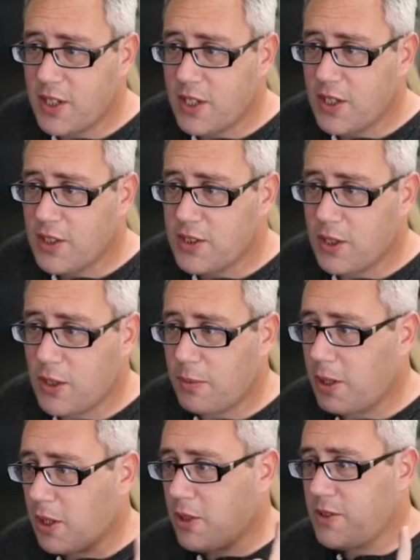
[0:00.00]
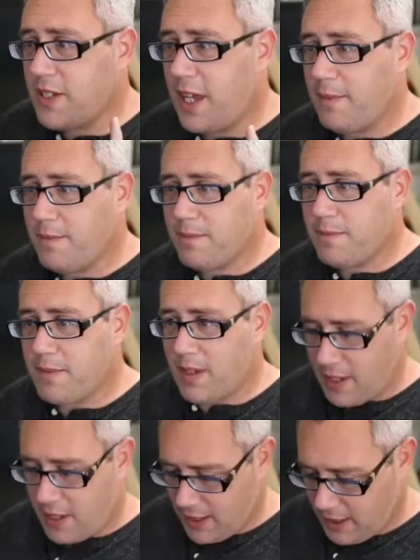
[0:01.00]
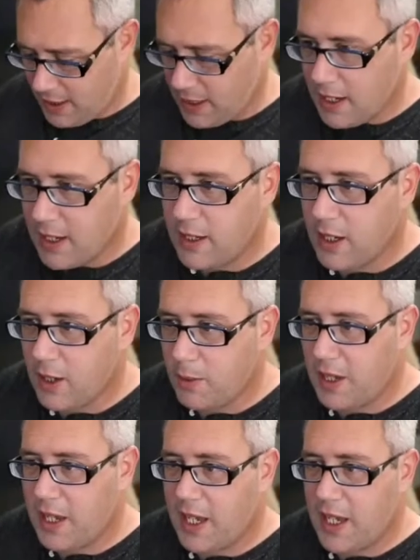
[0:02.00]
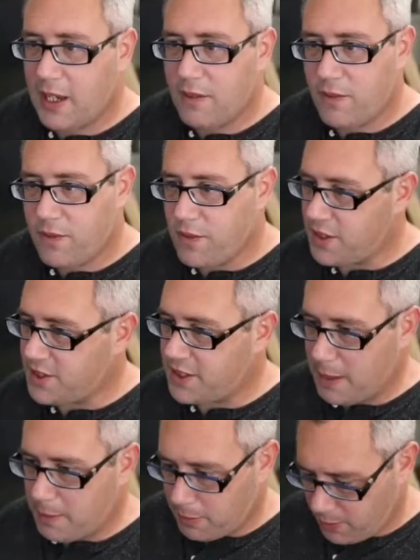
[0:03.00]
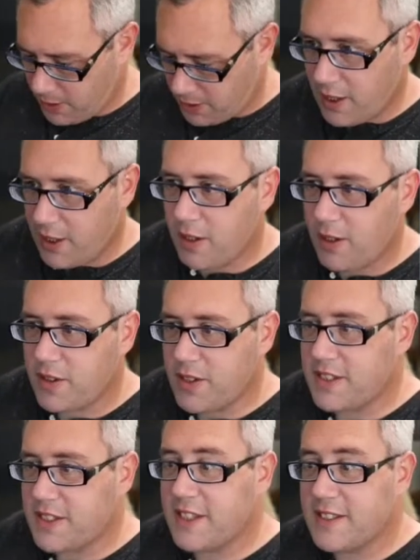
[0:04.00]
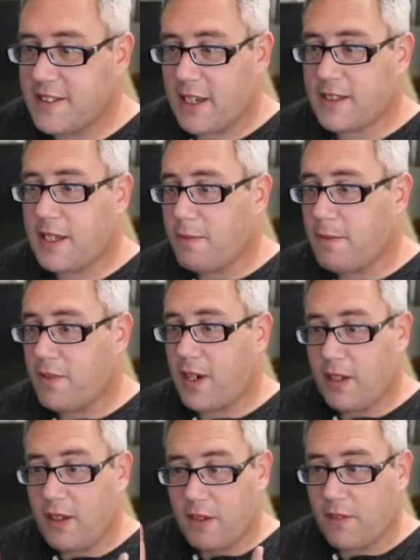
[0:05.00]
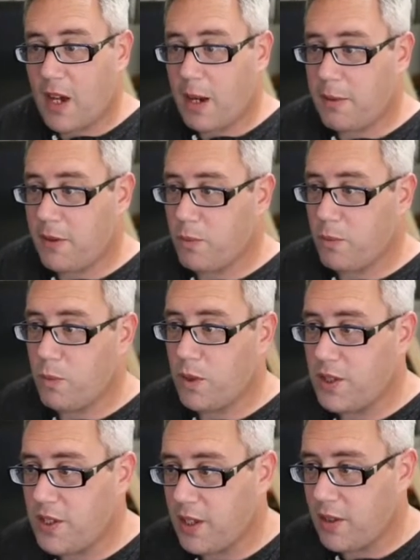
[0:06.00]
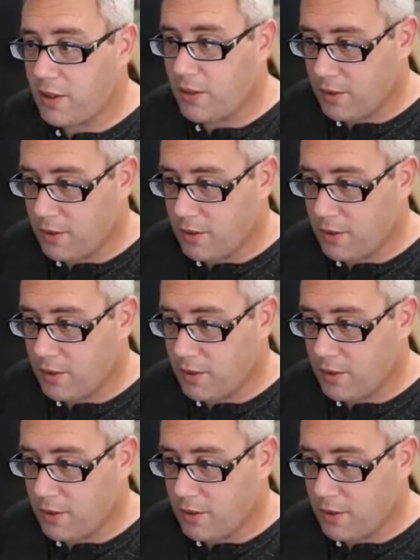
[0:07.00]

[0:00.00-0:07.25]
So I'm gonna close that. And here we have the sample right there. It's the exact same file. I've copied from one to the other.